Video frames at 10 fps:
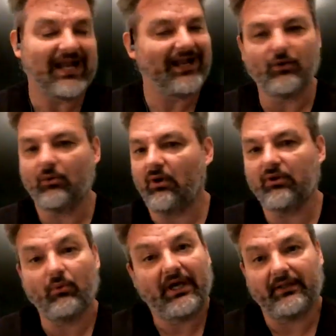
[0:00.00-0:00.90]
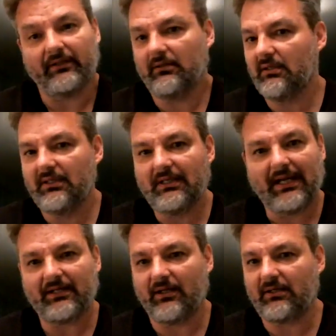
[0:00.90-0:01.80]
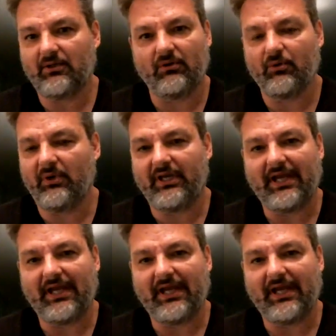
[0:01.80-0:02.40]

I go all the way. I got to go all the way.